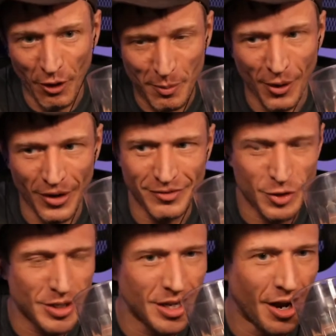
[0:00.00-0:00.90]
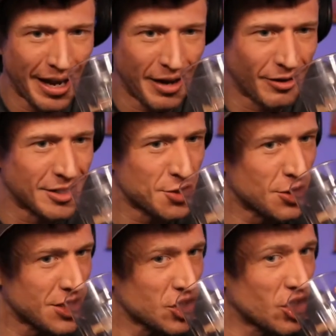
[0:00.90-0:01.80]
or a part of anarchist
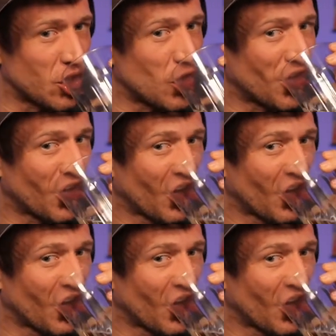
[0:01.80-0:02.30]
tradition.